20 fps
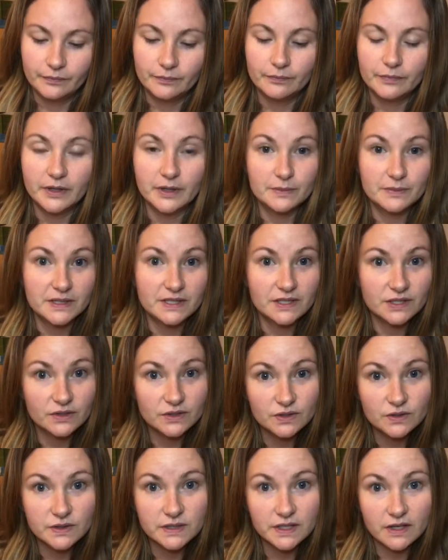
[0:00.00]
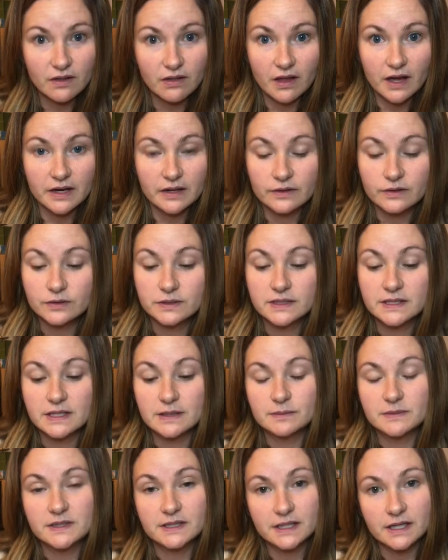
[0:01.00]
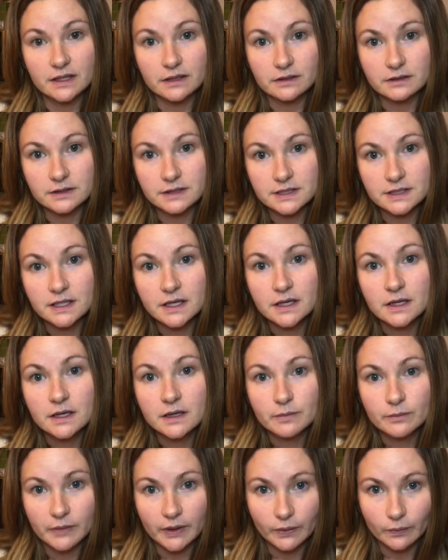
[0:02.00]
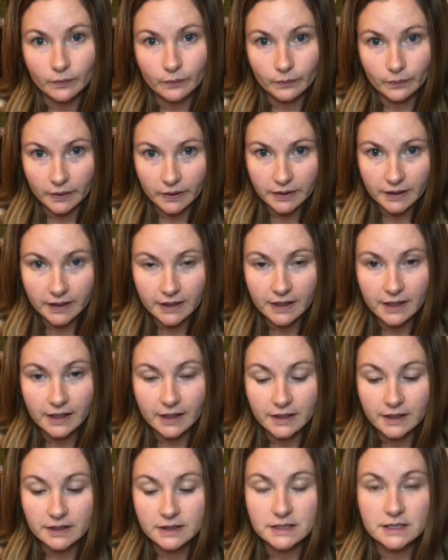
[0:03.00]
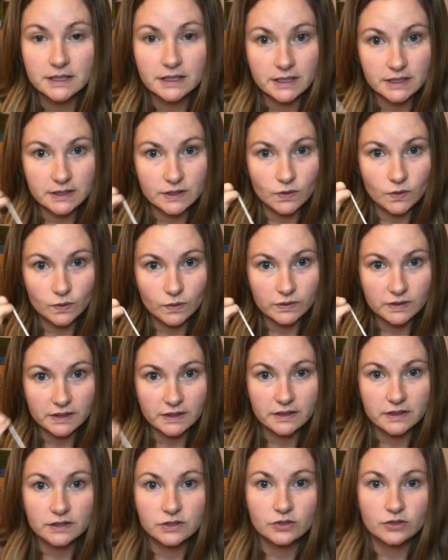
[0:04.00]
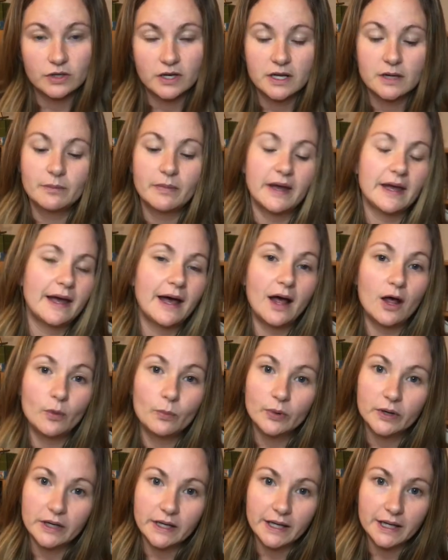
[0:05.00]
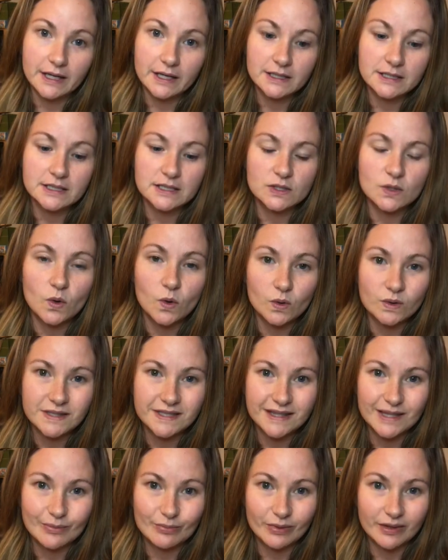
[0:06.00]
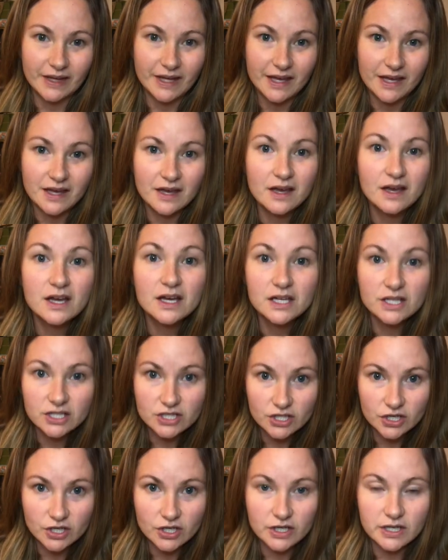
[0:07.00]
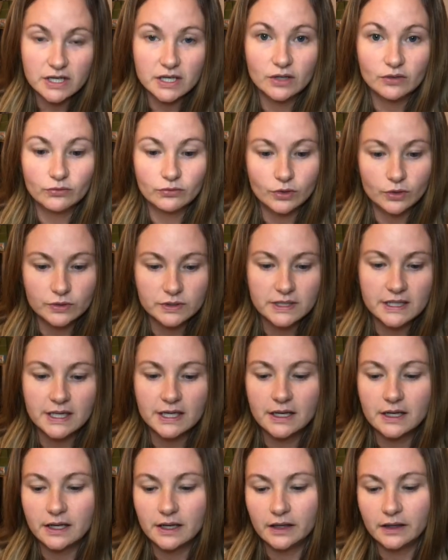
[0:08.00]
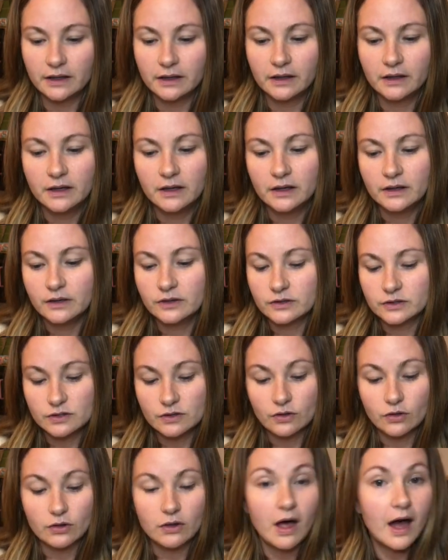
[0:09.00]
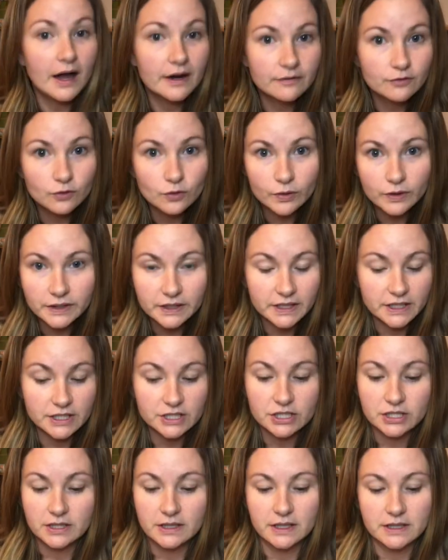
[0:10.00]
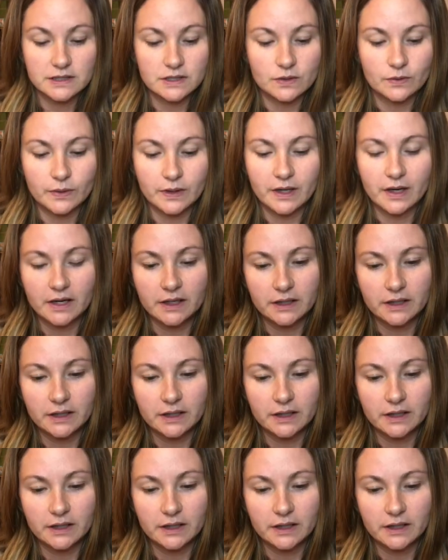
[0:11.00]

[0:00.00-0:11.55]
but I'm still using a lot of those same skills. My working hand is holding the string, my helper hand is holding the plate, turning, rotating. There's a lot of coordination that's going on